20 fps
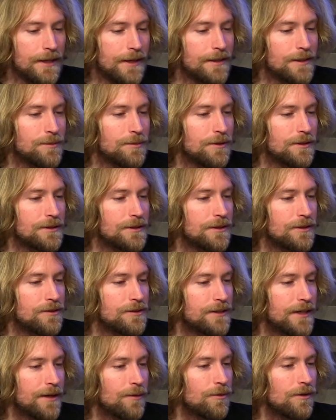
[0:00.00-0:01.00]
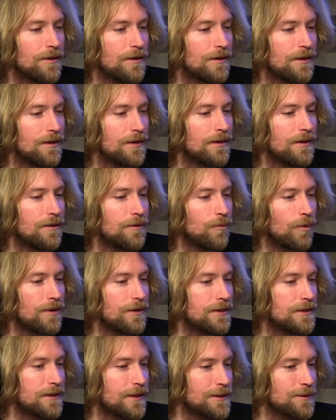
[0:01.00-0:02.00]
textbooks and you say, "Well, what
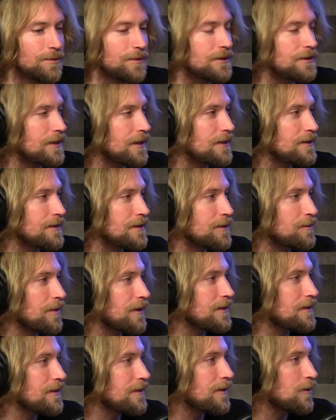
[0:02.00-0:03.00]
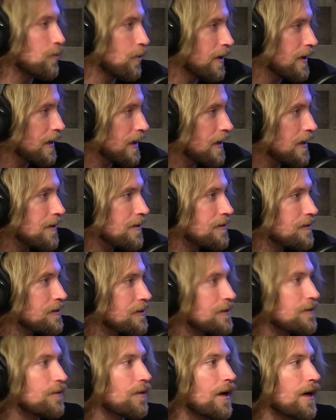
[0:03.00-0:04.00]
the textbook says is basically what
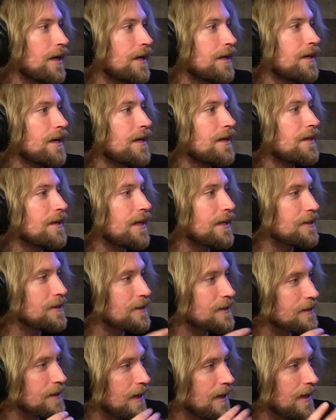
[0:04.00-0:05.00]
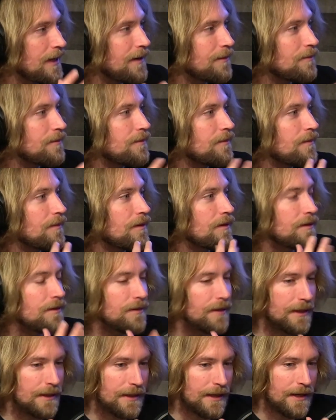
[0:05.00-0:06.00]
is," mm. right? And they stop
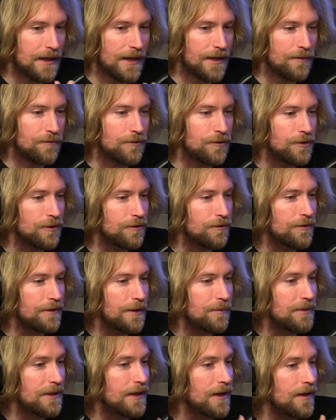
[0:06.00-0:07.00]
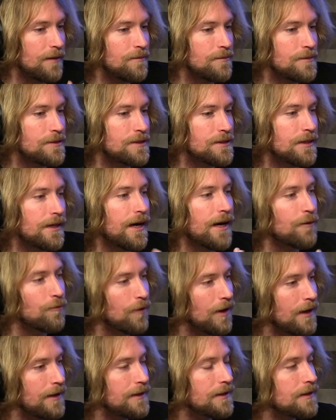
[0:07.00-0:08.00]
like they kind of it becomes
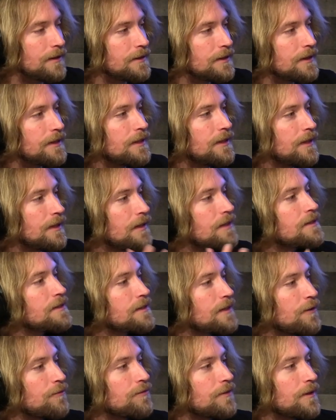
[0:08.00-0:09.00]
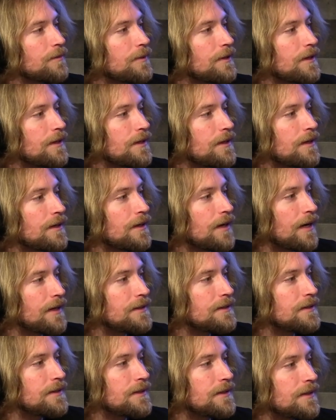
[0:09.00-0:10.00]
ironically a self-limiting
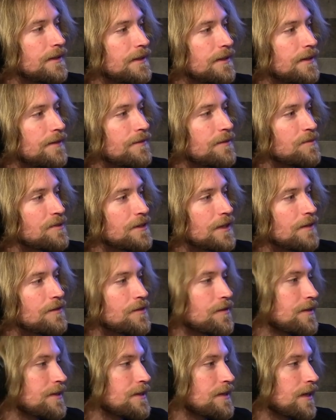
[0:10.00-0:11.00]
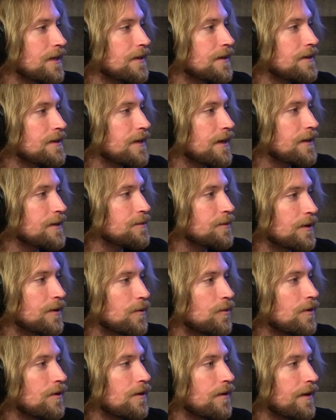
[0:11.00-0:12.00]
idea in and of themselves if it's not in a textbook
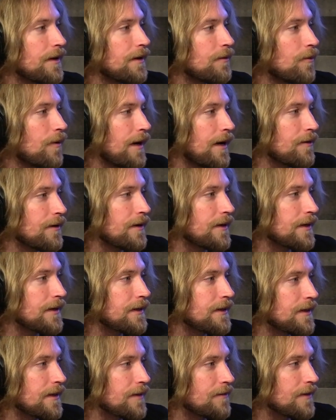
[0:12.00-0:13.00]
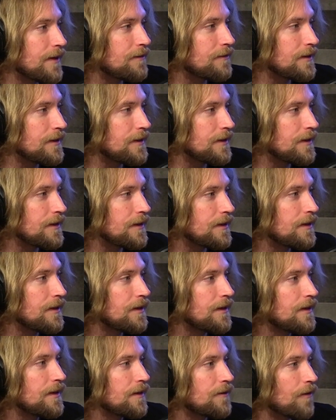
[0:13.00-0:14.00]
well mm. then well how can i give that validity
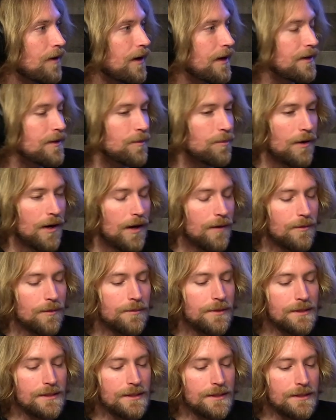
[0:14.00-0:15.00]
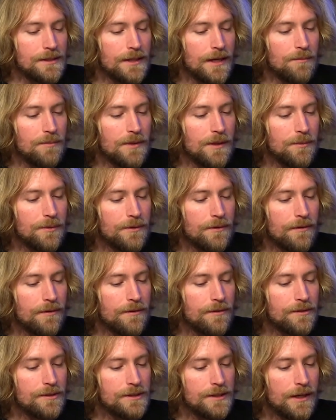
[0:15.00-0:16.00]
mm. right mm-hmm. and the problem is is that people don't
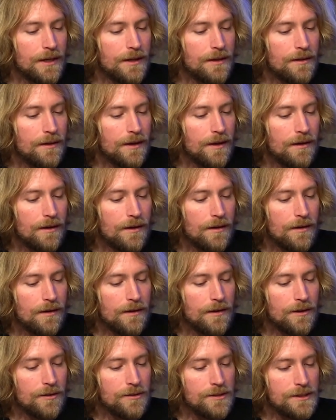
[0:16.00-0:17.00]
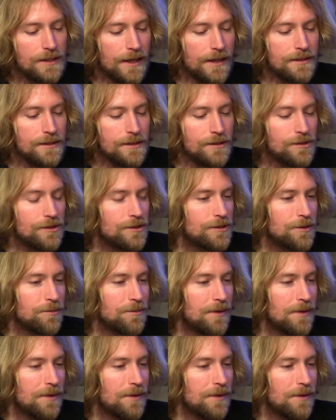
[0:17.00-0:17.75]
understand that you know, science is just